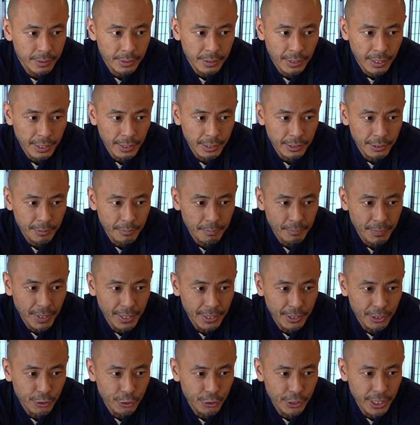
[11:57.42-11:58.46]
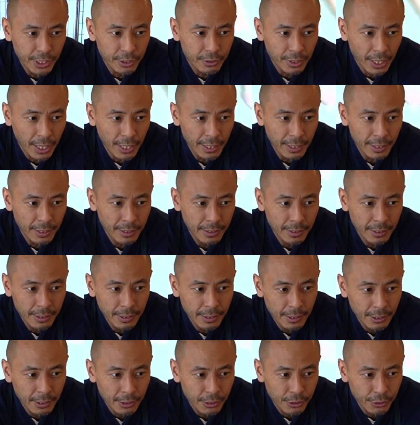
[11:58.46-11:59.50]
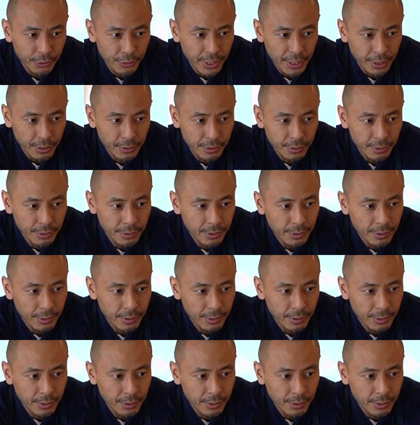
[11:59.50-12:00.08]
Right? Very unique, right? Unique.